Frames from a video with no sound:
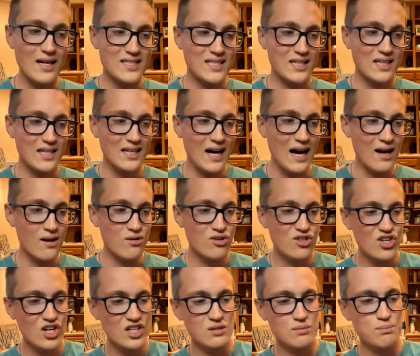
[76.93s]
the guy who
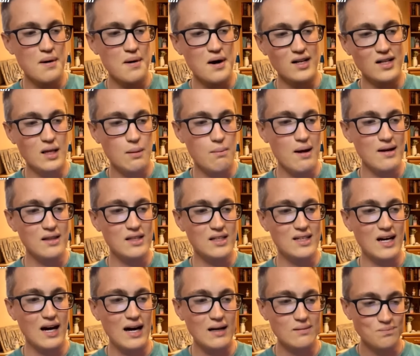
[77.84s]
just barely made the
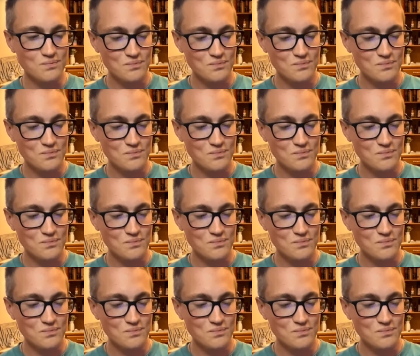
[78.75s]
cut.